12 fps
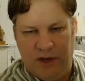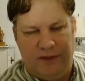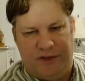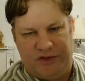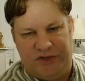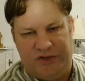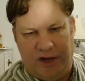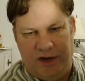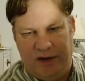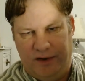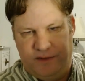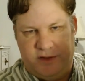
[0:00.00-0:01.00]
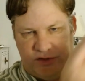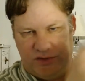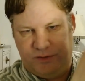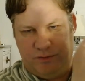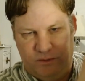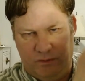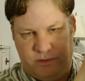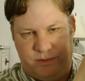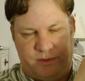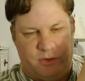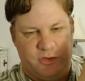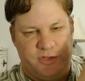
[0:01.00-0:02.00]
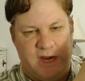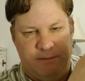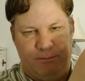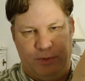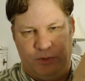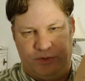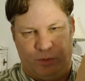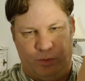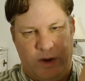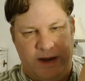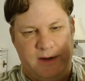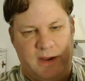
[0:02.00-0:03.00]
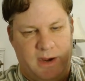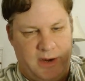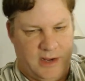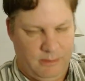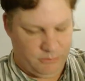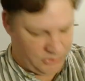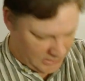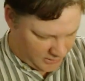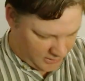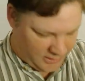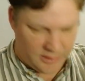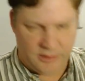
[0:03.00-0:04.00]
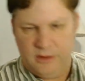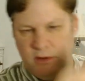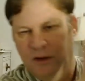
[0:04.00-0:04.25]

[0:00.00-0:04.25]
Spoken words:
in the sun, this Thursday boot, the red kind of comes out in it